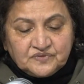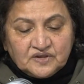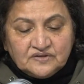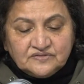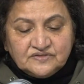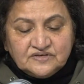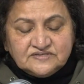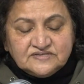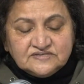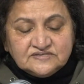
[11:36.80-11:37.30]

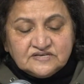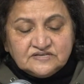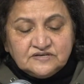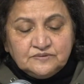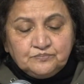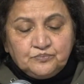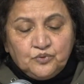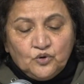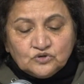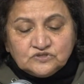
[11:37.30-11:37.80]
This is an
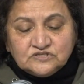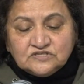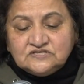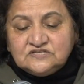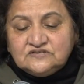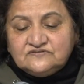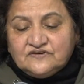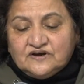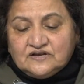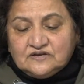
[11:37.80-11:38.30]
important
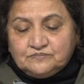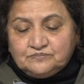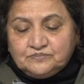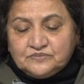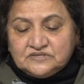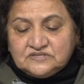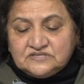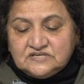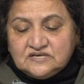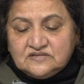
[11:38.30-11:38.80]

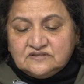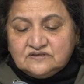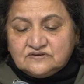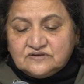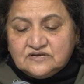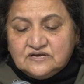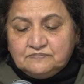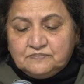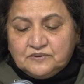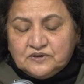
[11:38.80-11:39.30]
development in the
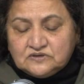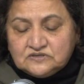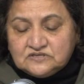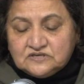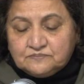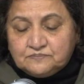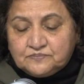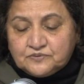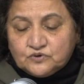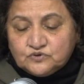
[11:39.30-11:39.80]

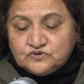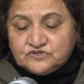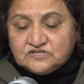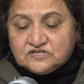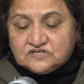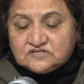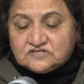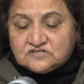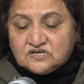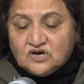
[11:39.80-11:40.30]
rebuilding
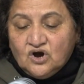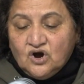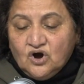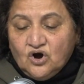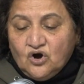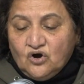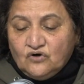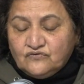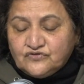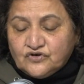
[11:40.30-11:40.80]
process
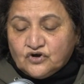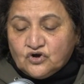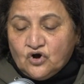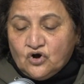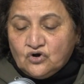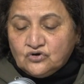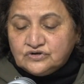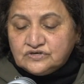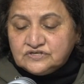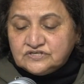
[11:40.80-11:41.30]
of the
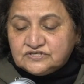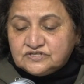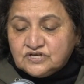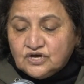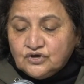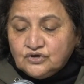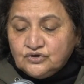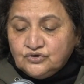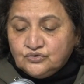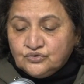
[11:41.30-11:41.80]
Congress
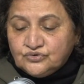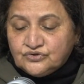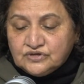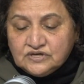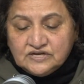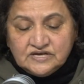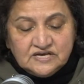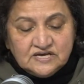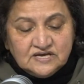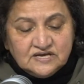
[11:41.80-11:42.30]
Youth
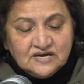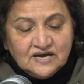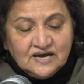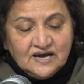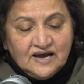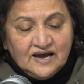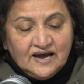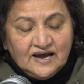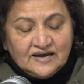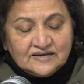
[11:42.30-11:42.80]
League
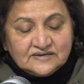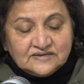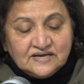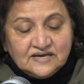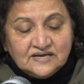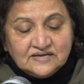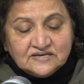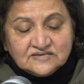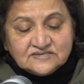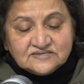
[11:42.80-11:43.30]
and
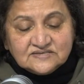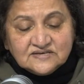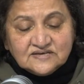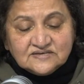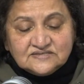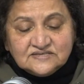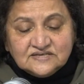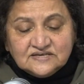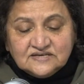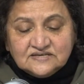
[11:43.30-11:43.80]
in
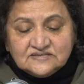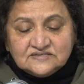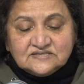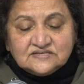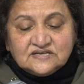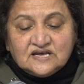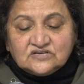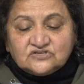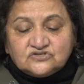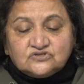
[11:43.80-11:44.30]
asserting
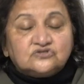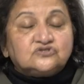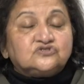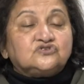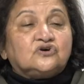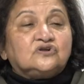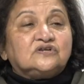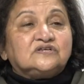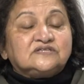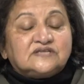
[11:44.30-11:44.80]
international
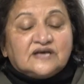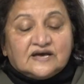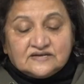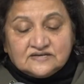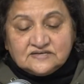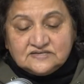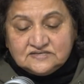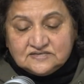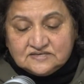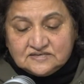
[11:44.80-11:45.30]

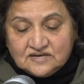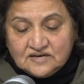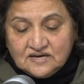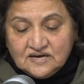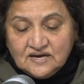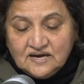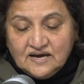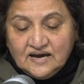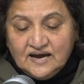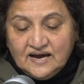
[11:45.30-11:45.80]
solidarity
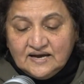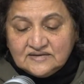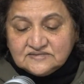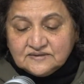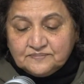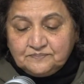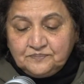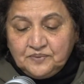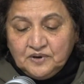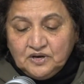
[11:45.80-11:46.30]
as a
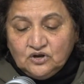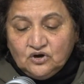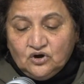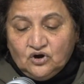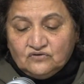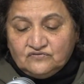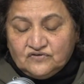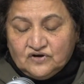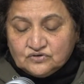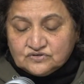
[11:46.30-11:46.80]
pillar
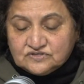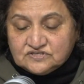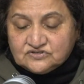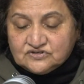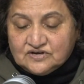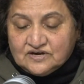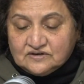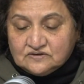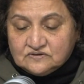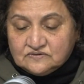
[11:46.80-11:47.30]
of our
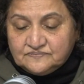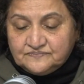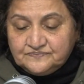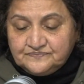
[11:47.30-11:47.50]
struggle.